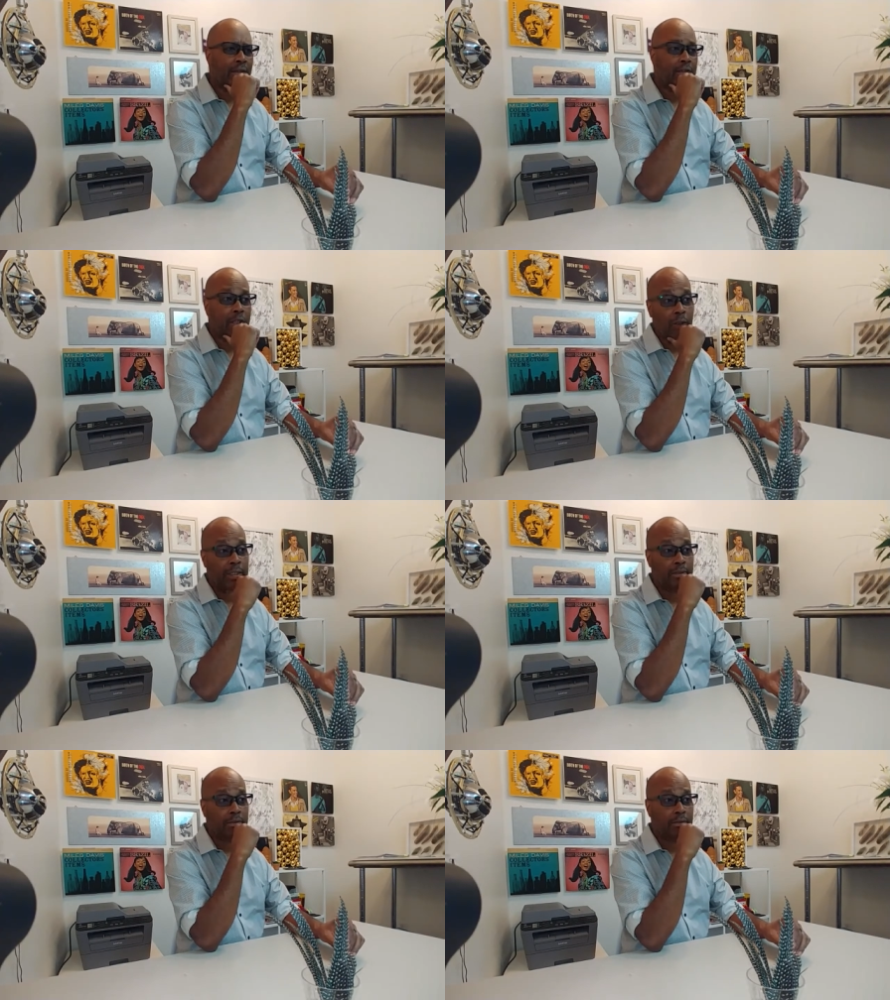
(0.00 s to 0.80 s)
So
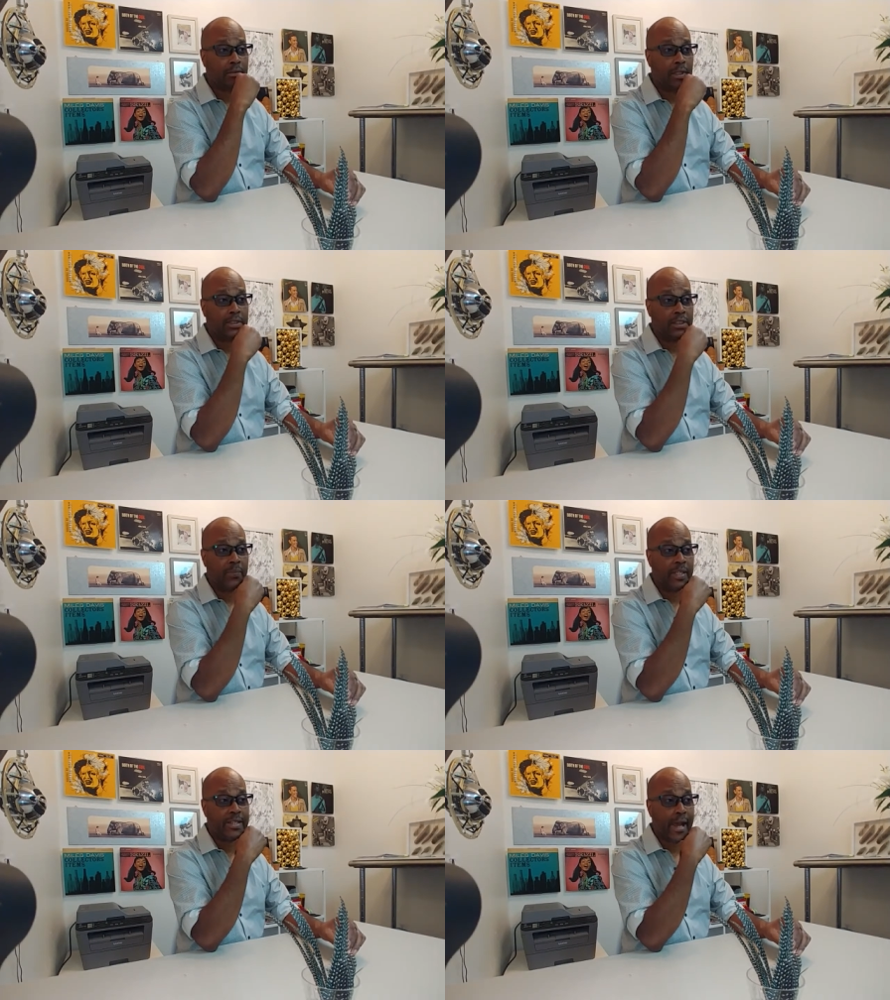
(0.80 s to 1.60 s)
it should
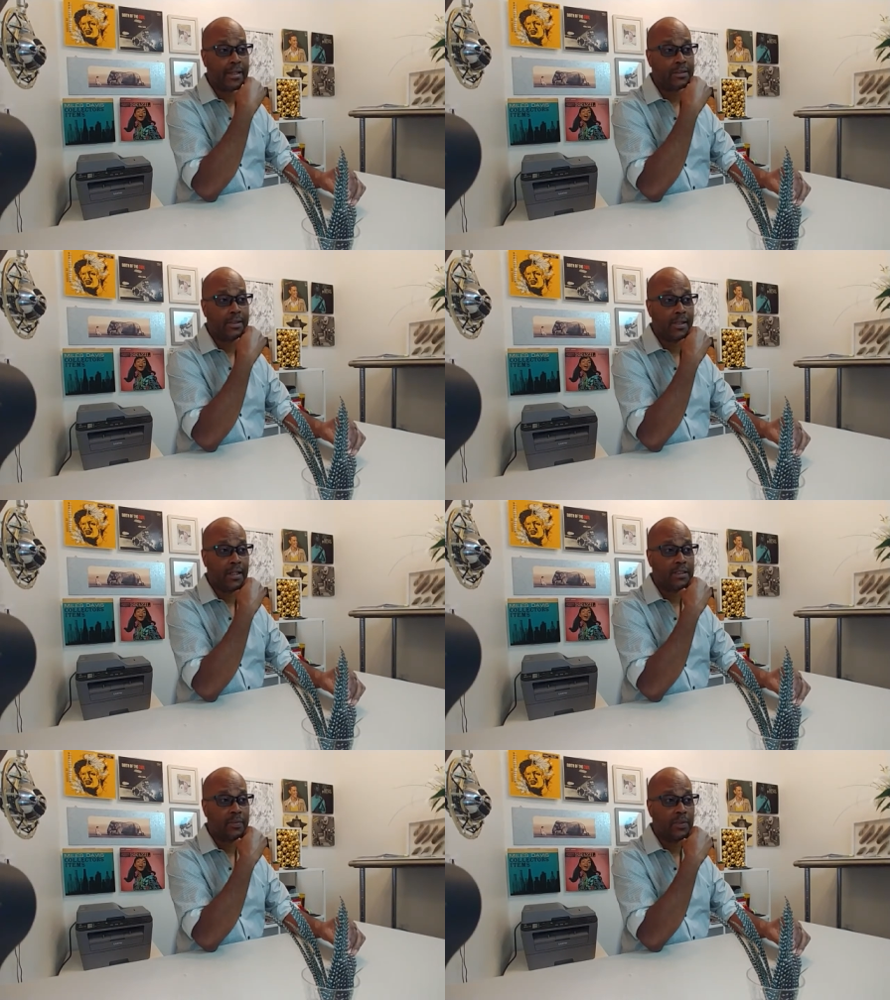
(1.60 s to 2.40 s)
be tax
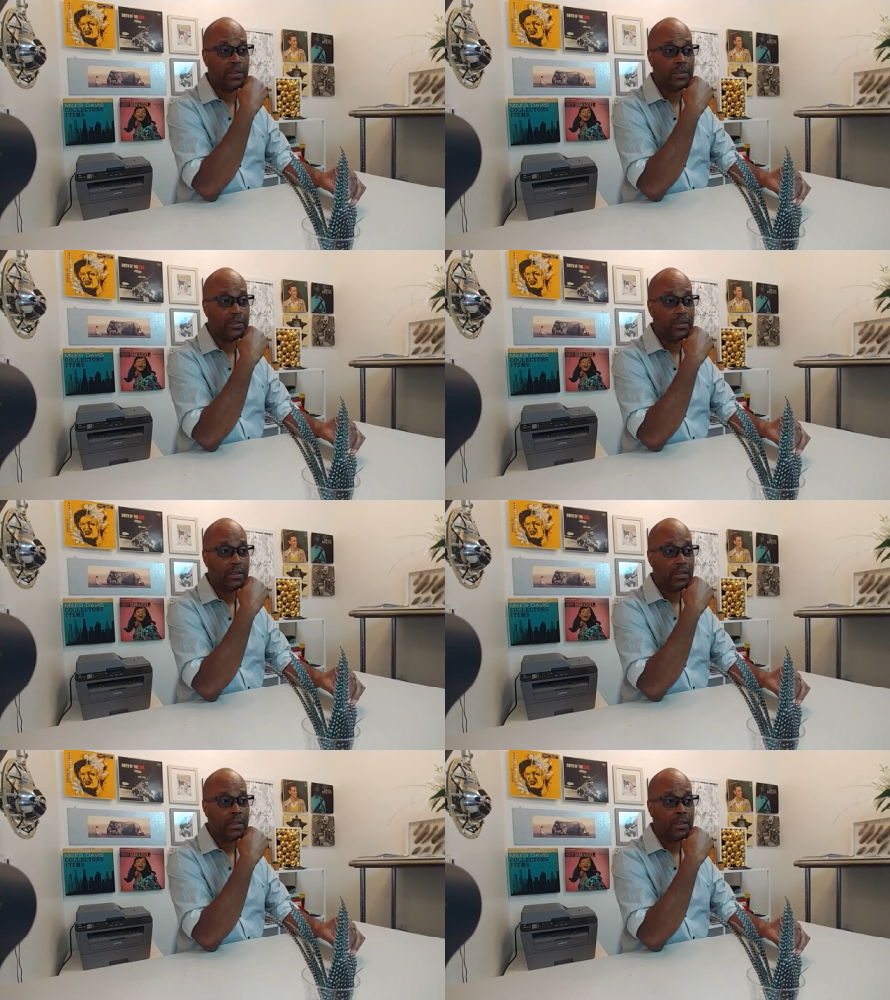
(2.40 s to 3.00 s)
deductible,